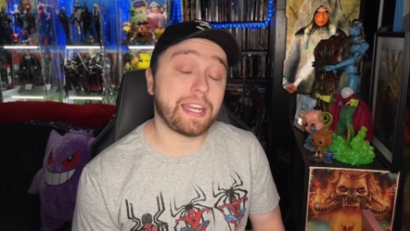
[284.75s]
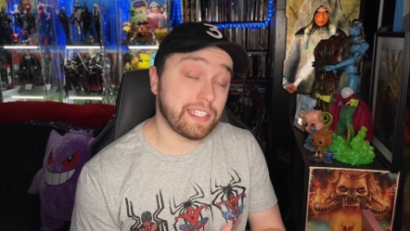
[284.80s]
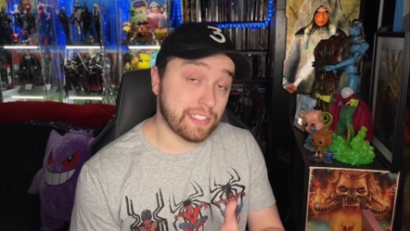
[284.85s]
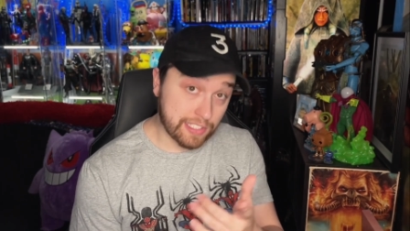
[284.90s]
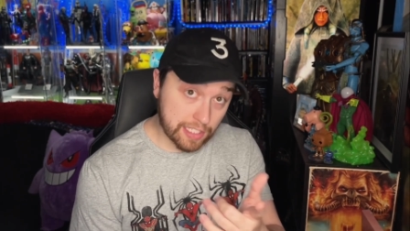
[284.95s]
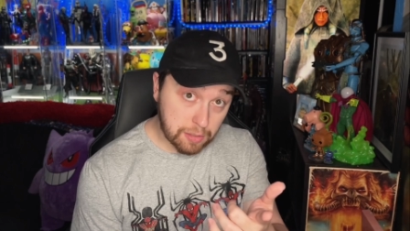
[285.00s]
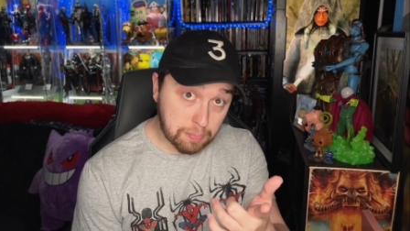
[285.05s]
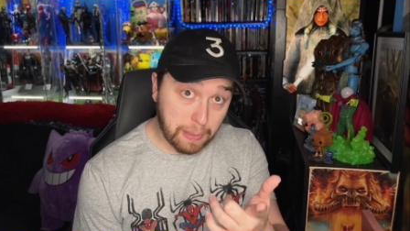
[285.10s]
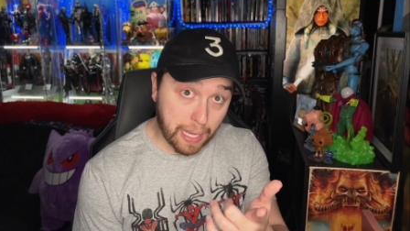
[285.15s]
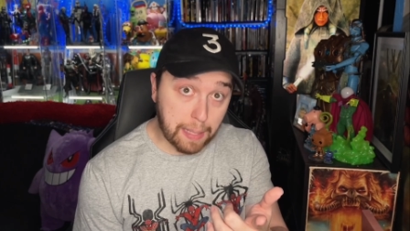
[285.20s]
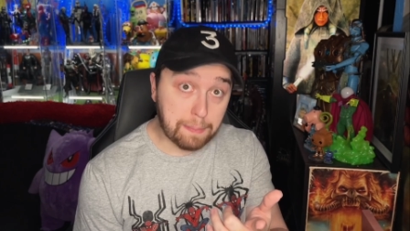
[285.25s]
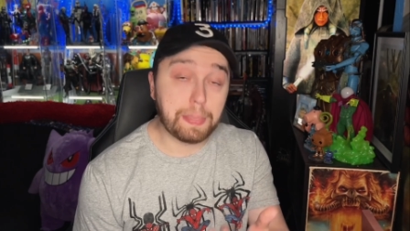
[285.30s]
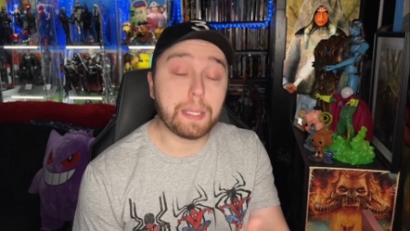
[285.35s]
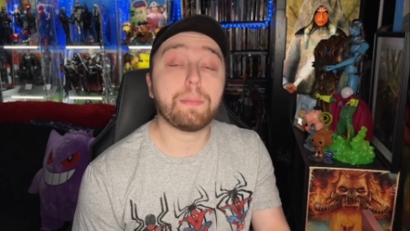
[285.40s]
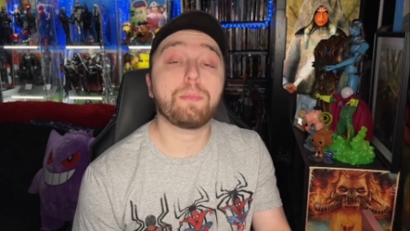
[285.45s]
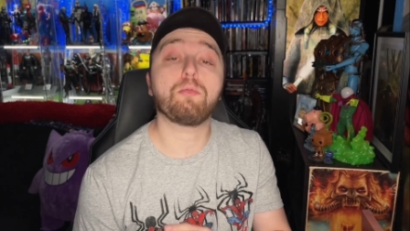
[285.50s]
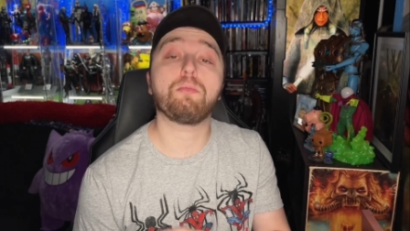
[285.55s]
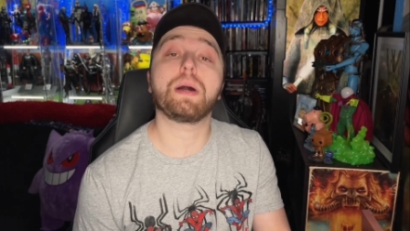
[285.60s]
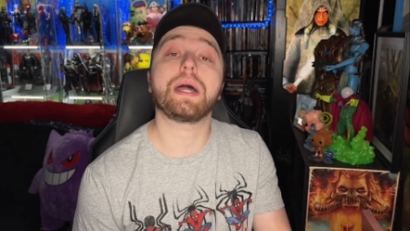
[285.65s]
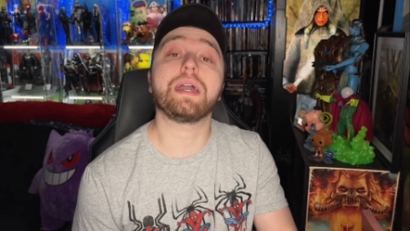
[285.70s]
He's killed bad
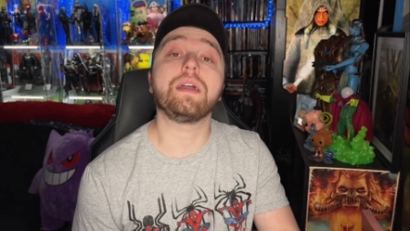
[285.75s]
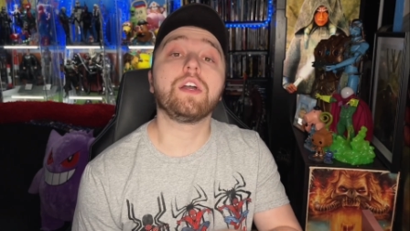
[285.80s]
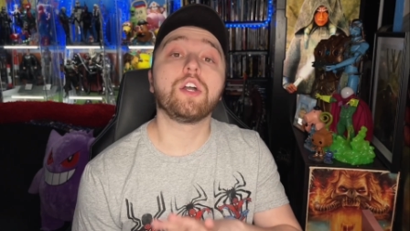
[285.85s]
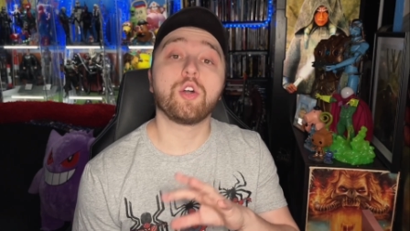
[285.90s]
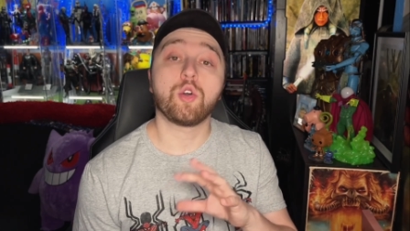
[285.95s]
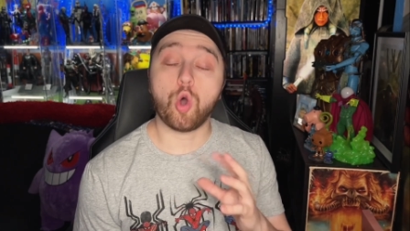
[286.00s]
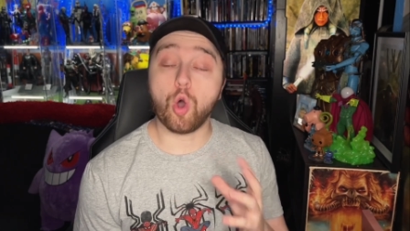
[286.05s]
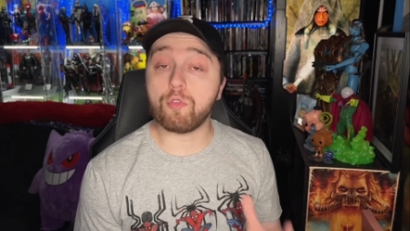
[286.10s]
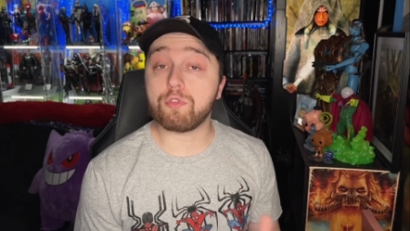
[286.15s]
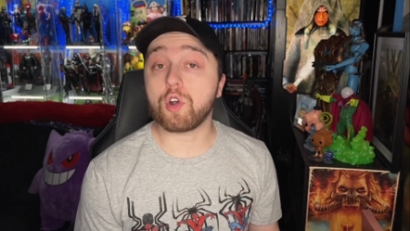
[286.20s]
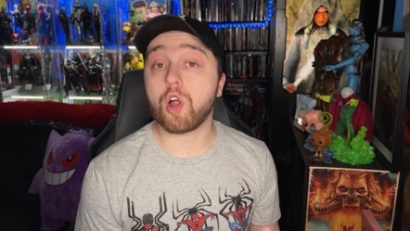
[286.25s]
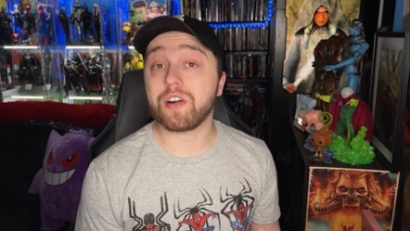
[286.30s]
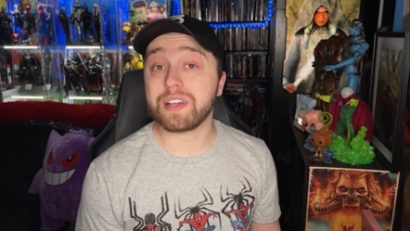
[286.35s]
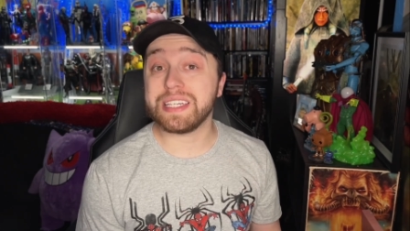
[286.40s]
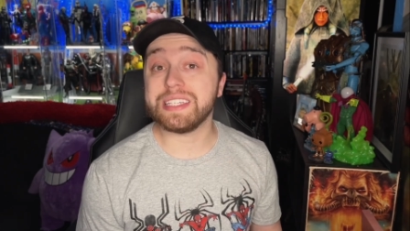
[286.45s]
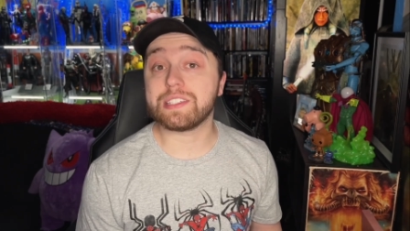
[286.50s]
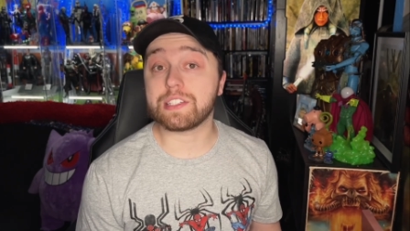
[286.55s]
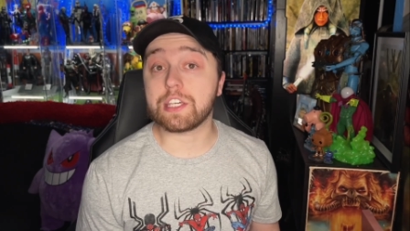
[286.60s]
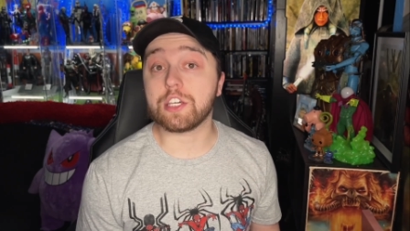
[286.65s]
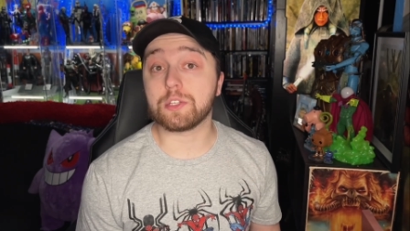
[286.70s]
people, but overall
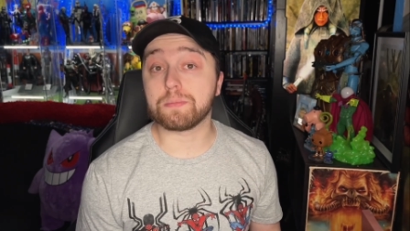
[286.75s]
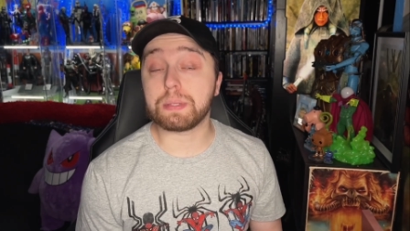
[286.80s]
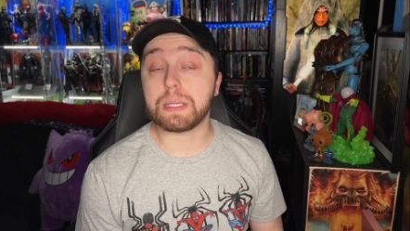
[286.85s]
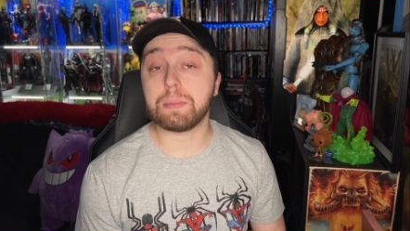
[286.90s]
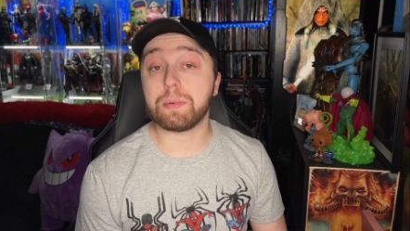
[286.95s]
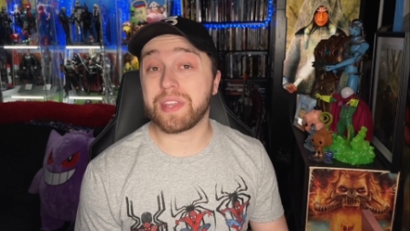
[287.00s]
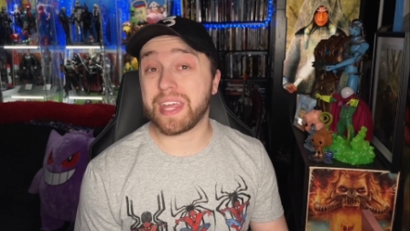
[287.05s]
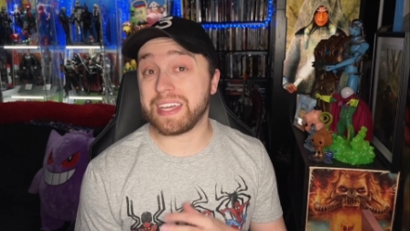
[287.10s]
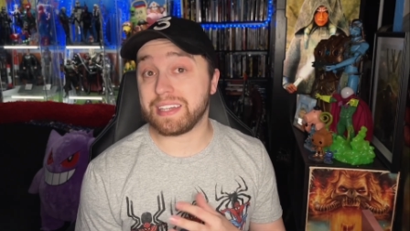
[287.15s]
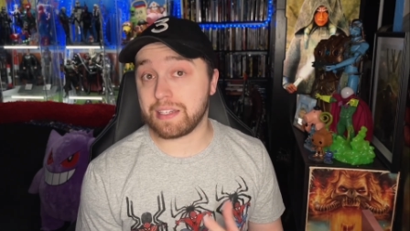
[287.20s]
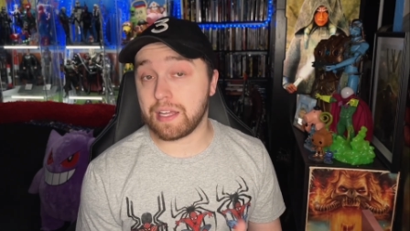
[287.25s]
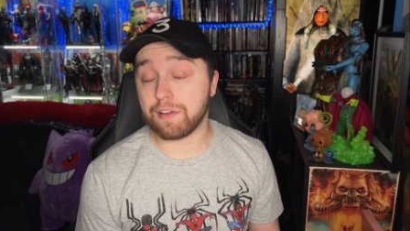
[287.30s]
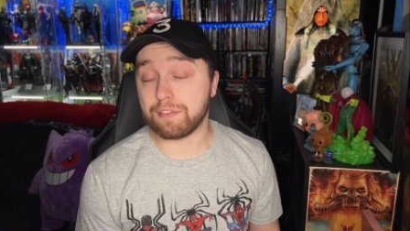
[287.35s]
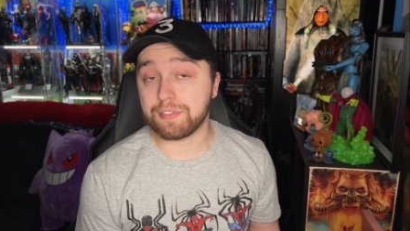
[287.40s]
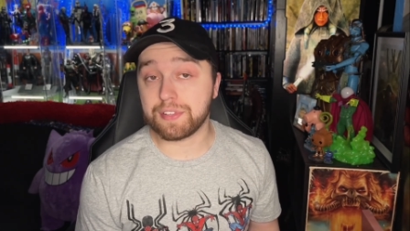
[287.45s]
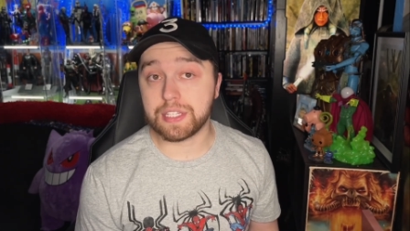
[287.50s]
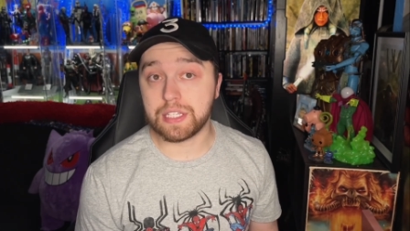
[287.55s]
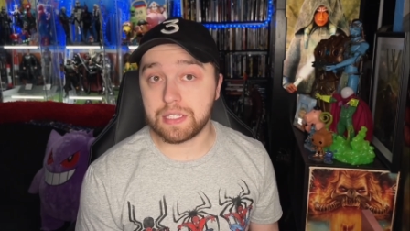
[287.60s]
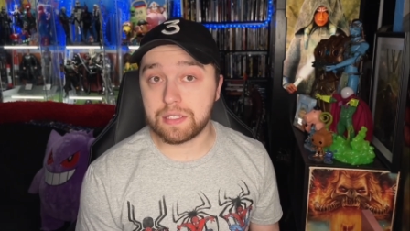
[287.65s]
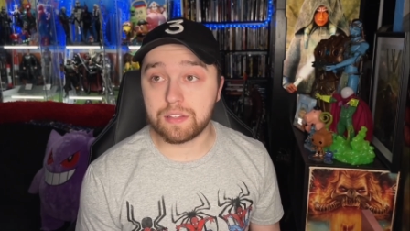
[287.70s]
he's killed people that
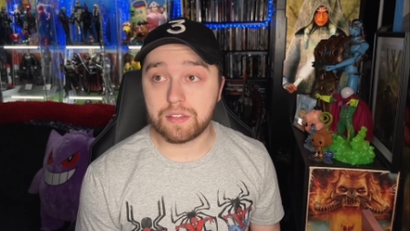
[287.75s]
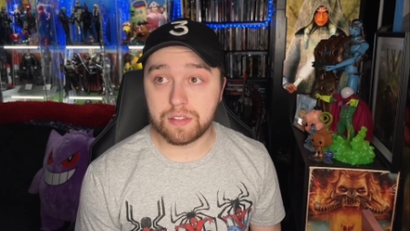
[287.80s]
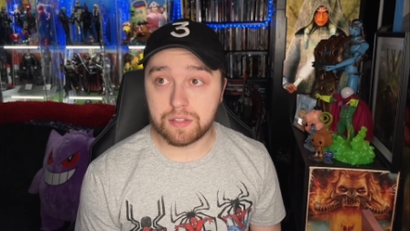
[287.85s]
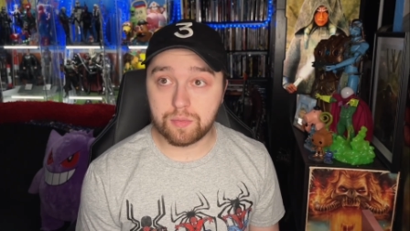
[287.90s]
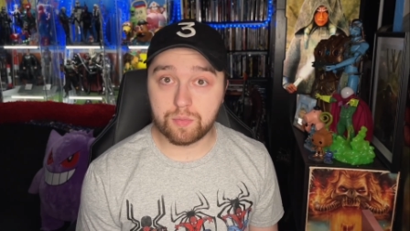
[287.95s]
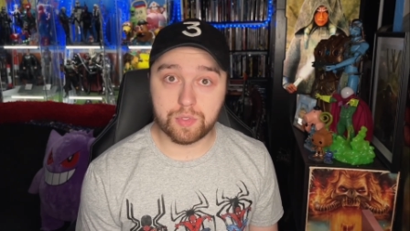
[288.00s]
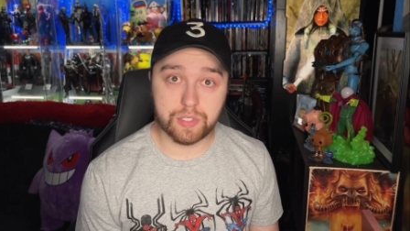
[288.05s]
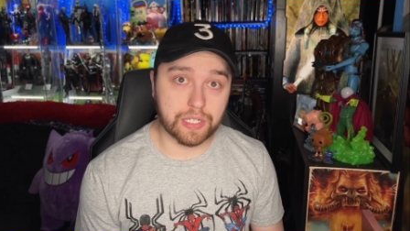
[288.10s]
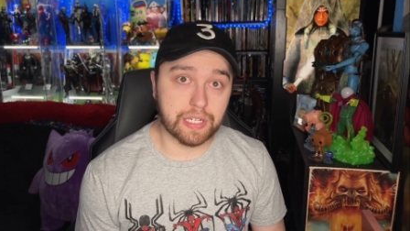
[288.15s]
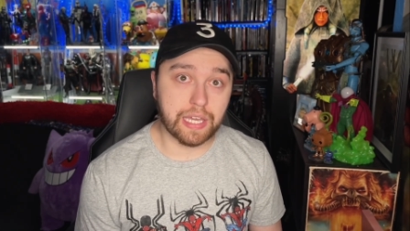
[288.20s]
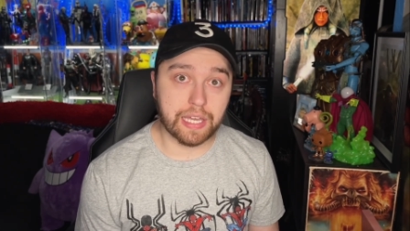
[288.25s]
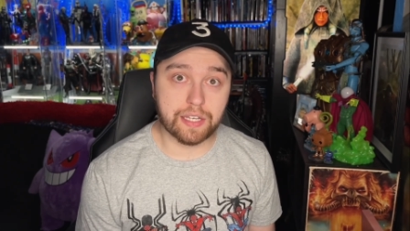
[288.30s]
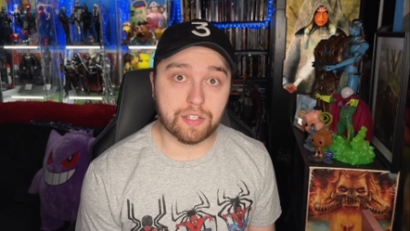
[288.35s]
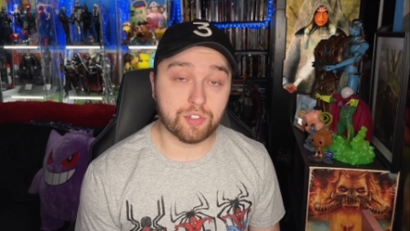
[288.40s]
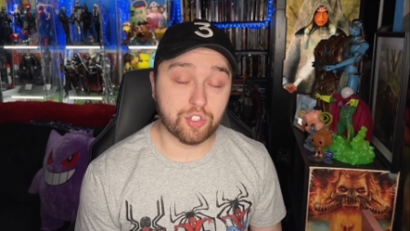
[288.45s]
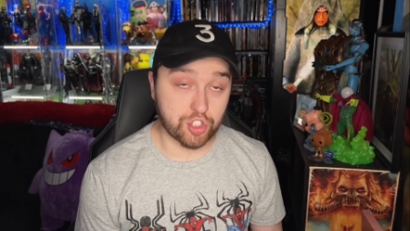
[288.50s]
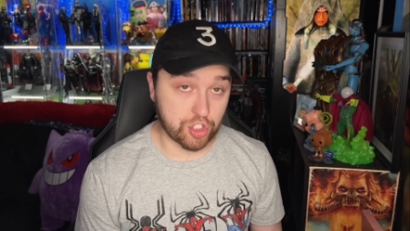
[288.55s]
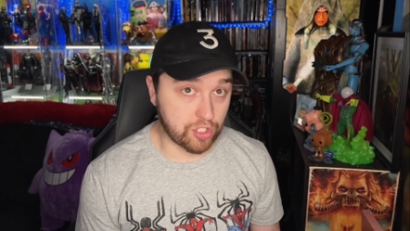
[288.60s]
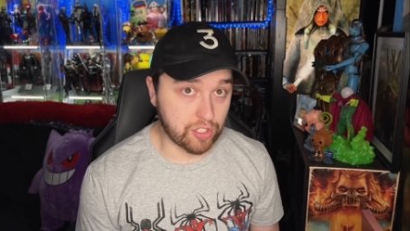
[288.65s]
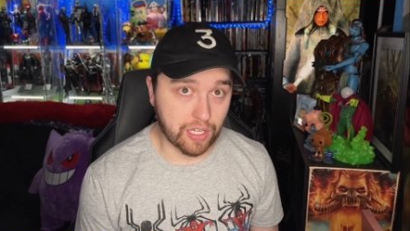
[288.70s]
definitely were, again,
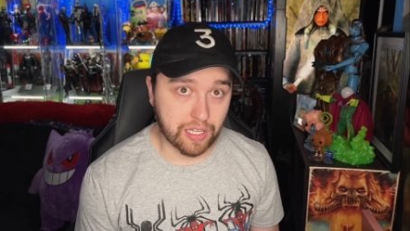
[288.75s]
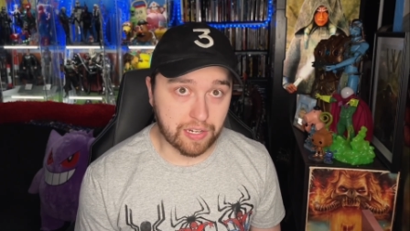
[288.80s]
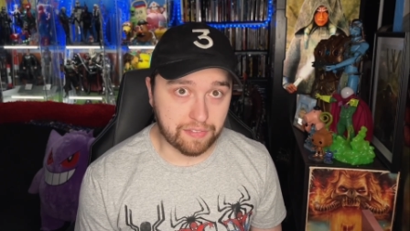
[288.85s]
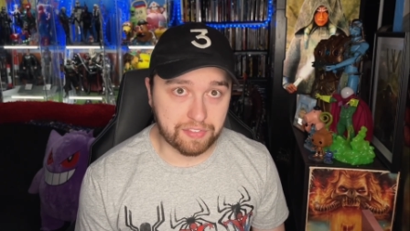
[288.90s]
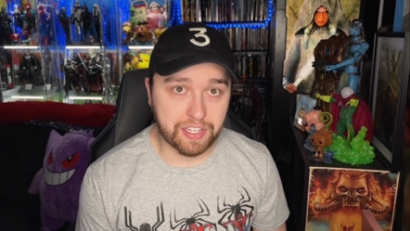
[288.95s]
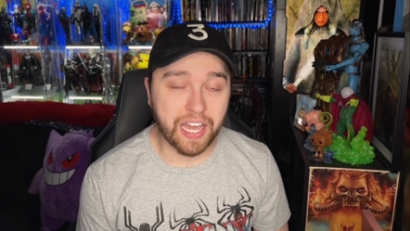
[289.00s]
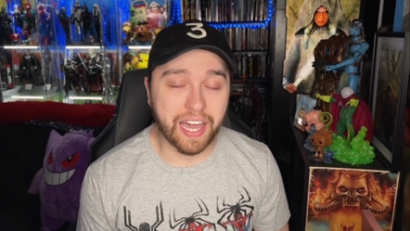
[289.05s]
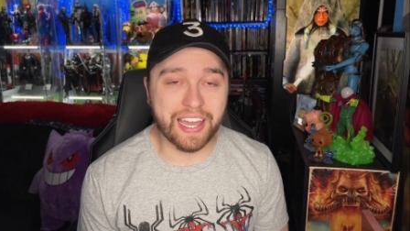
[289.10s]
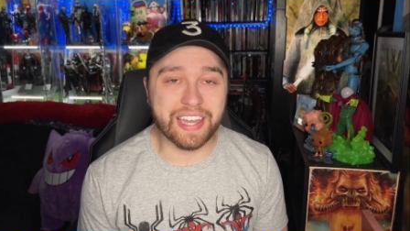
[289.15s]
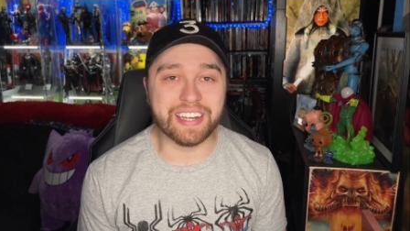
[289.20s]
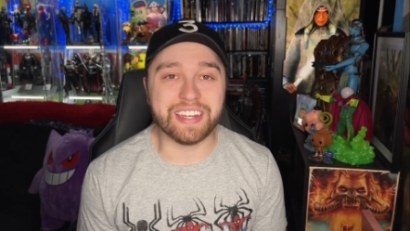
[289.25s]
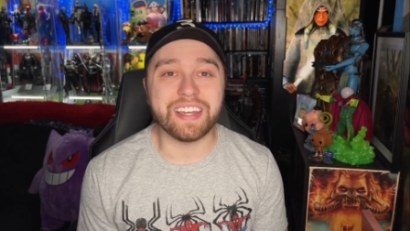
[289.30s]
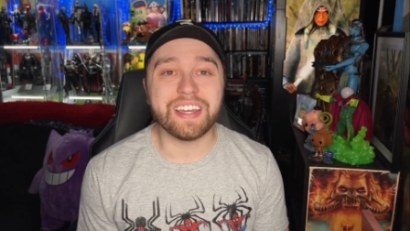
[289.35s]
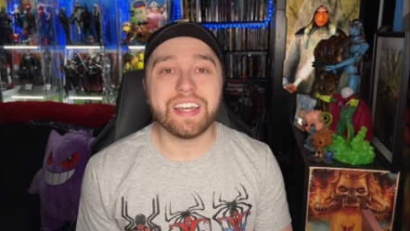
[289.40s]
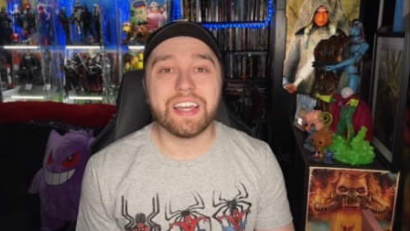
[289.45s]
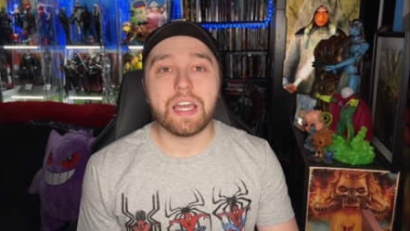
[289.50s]
should not have died.